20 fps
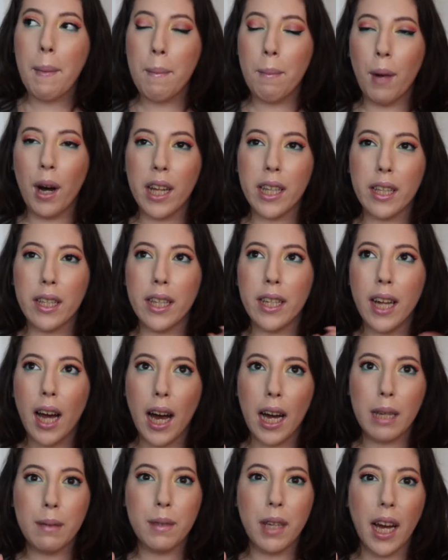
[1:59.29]
But the
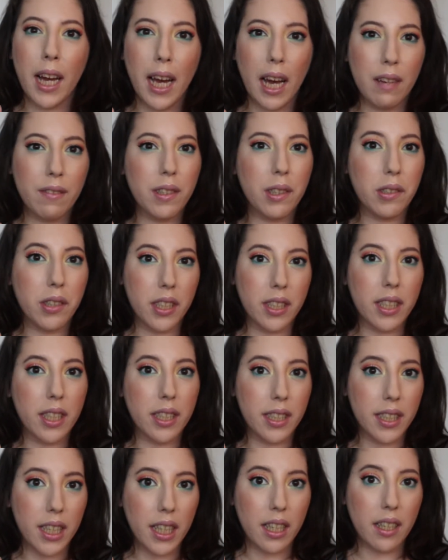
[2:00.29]
times I have used this
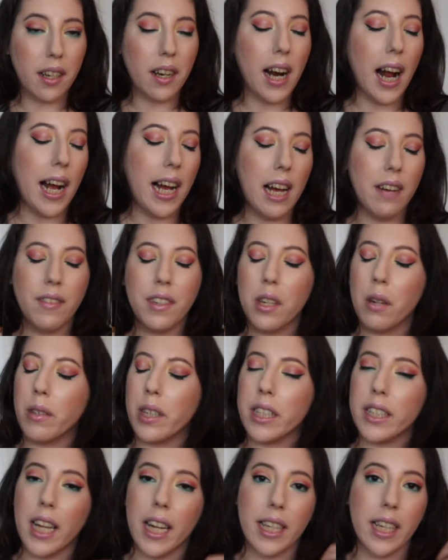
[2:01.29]
concealer, I haven't
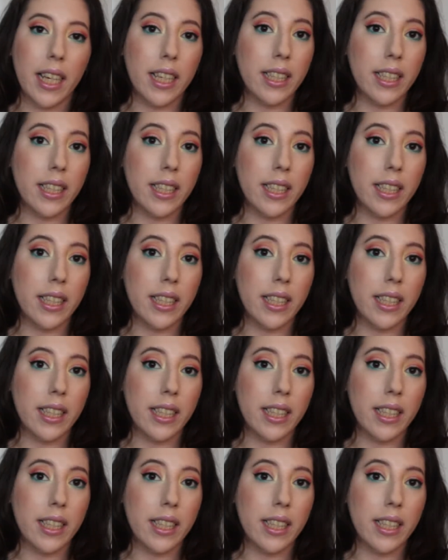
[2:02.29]
noticed any